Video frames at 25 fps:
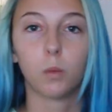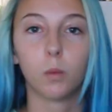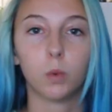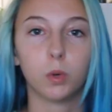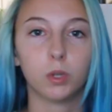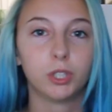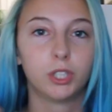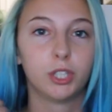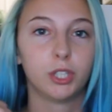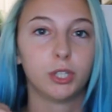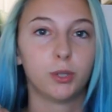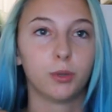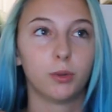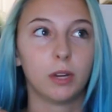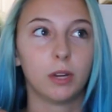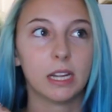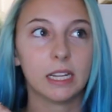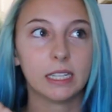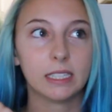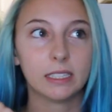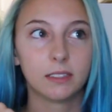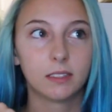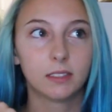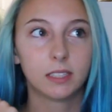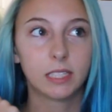We'll do
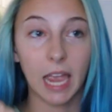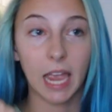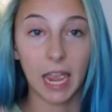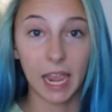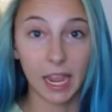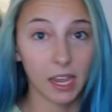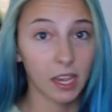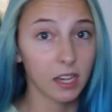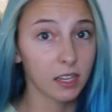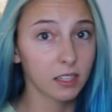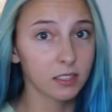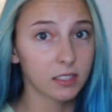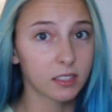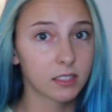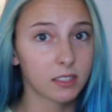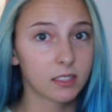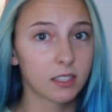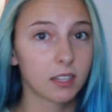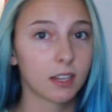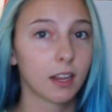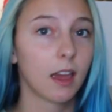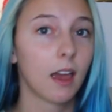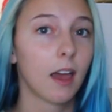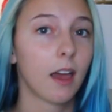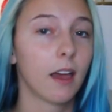
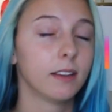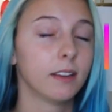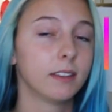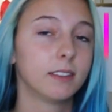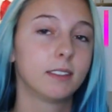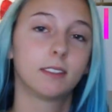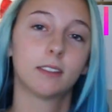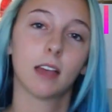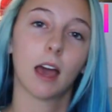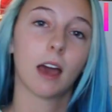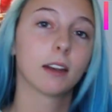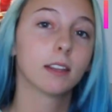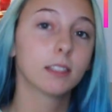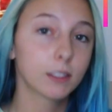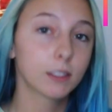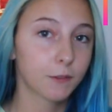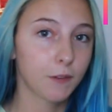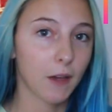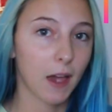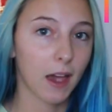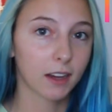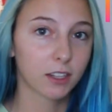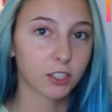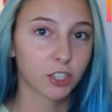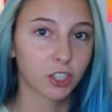taste,
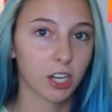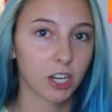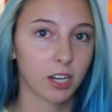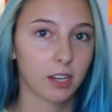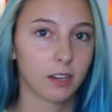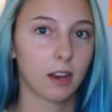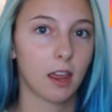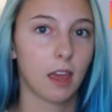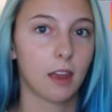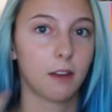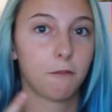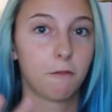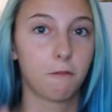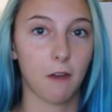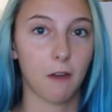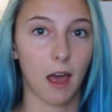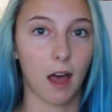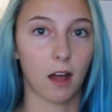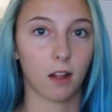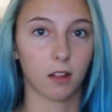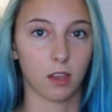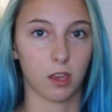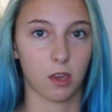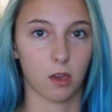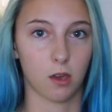satisfaction, and
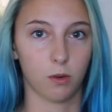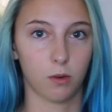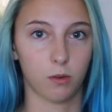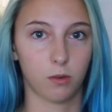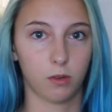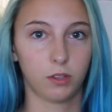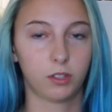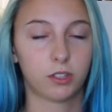value.